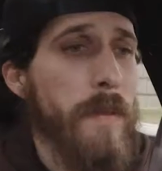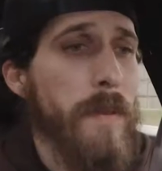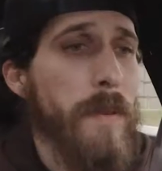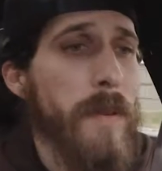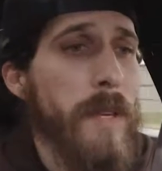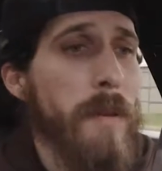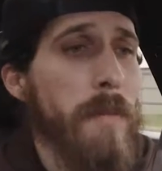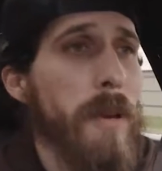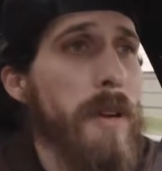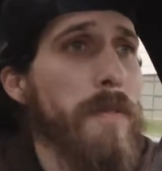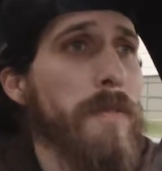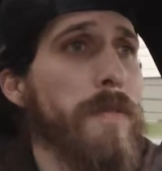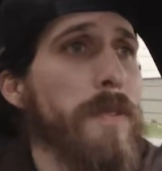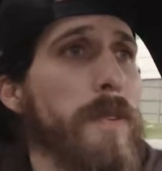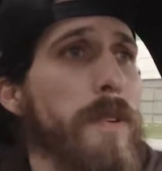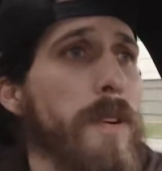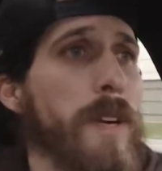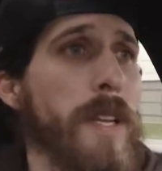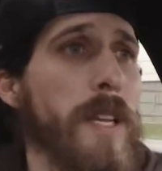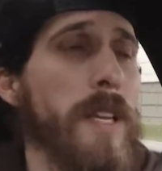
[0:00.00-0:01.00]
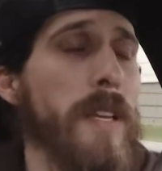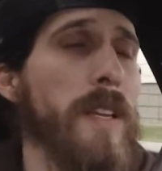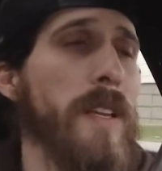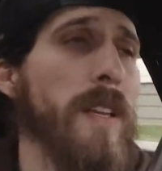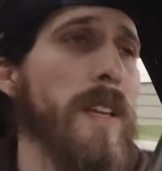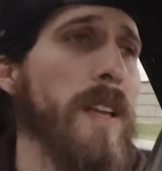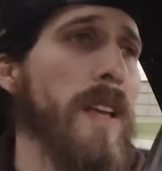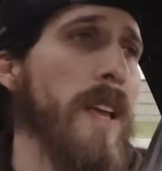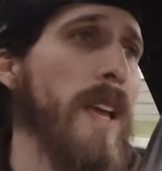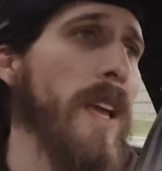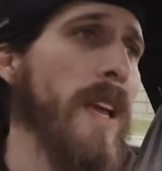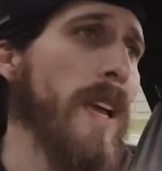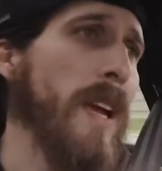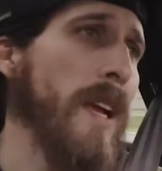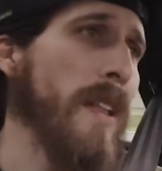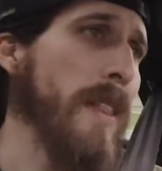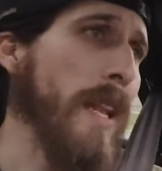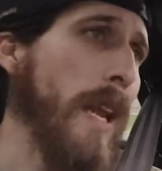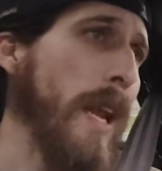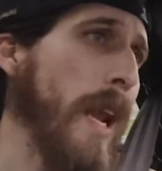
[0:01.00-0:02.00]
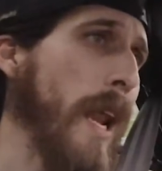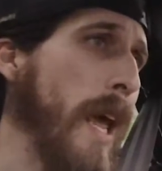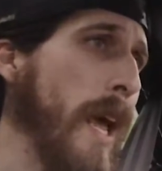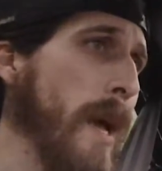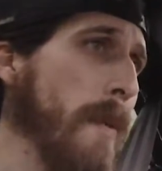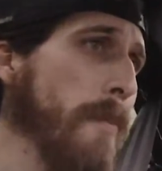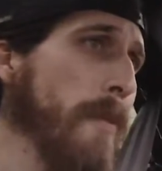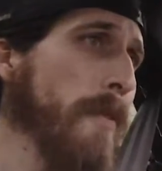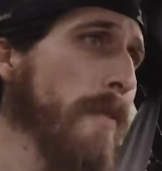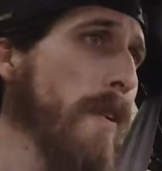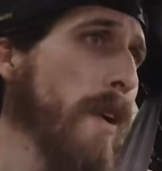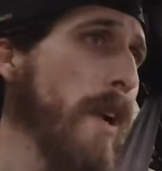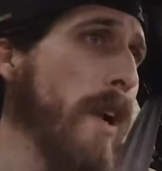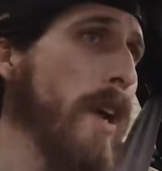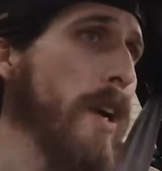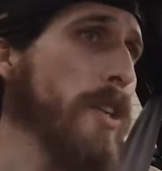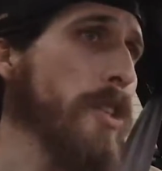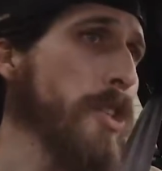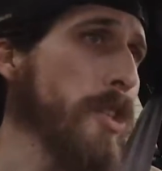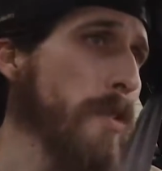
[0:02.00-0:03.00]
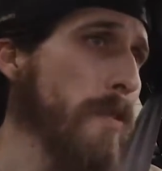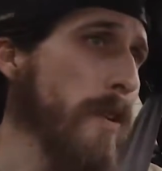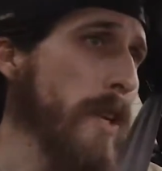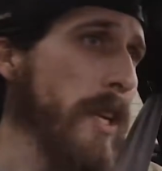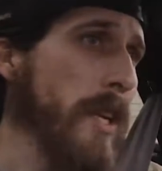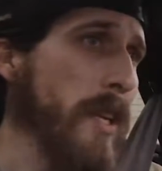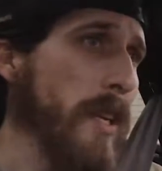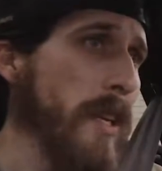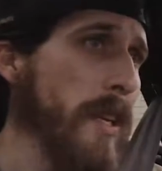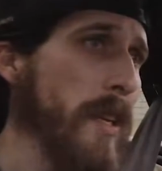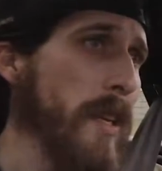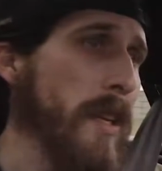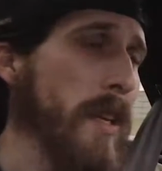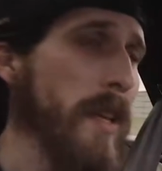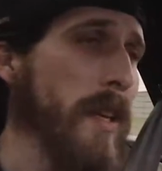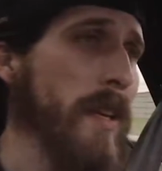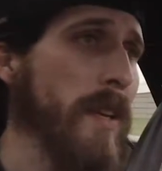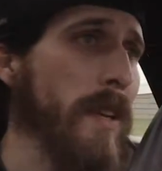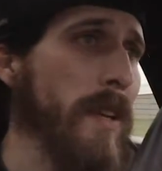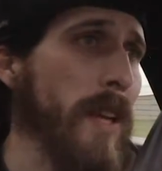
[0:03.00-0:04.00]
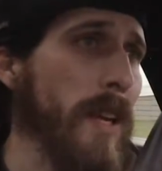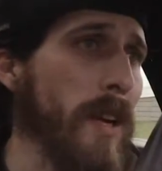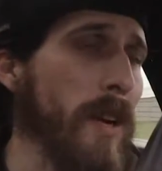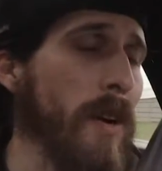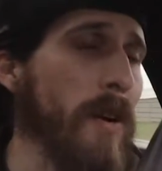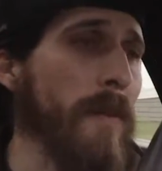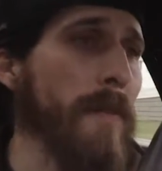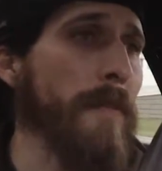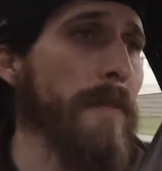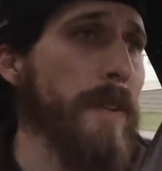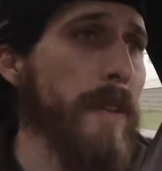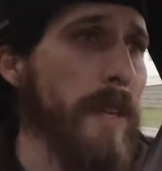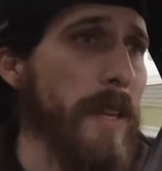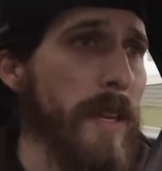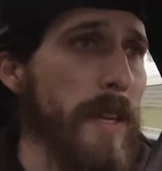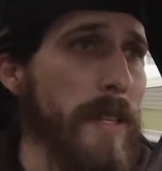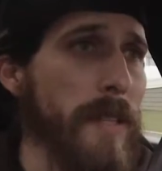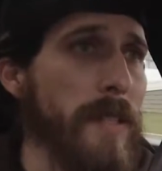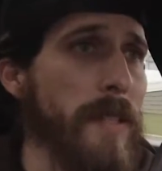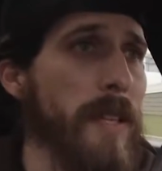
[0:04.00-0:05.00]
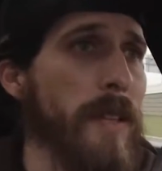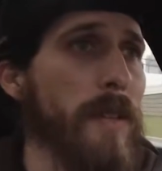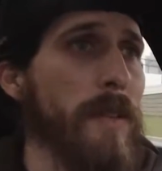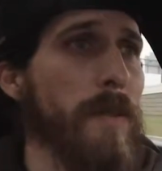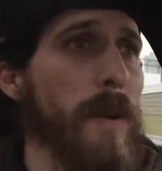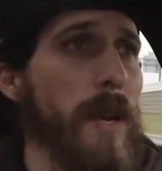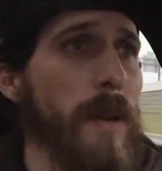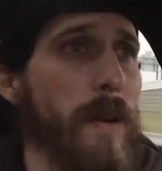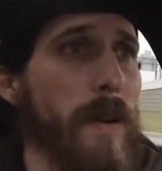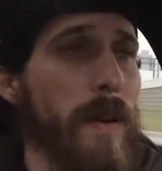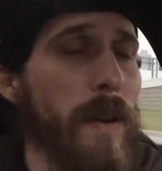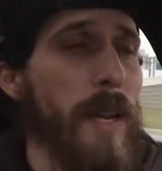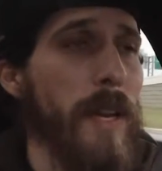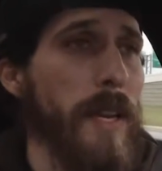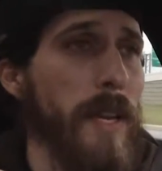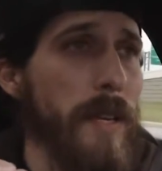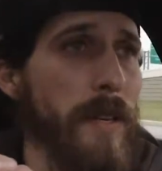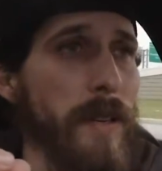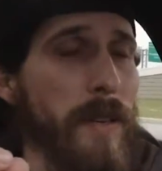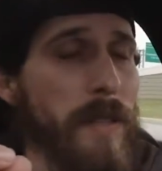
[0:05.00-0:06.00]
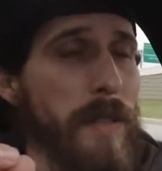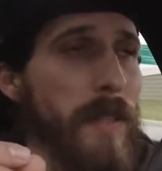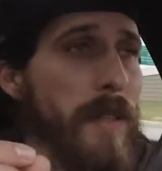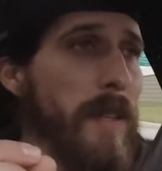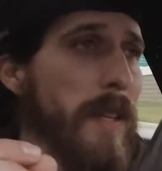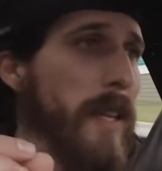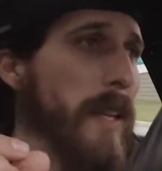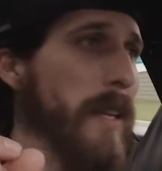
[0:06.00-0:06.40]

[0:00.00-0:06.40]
Doing about 40 in a lap of luxury. You let go of the accelerator and it does,